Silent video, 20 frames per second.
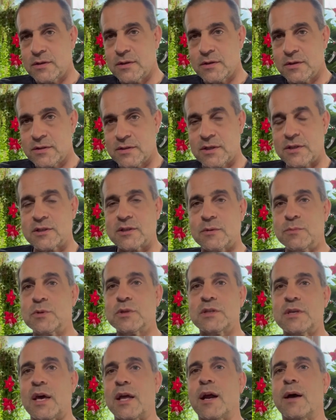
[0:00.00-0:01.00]
system
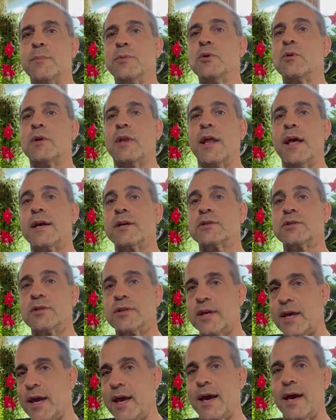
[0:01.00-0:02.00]
set up. You can
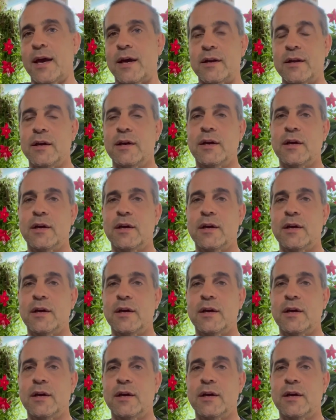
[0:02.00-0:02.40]
actually get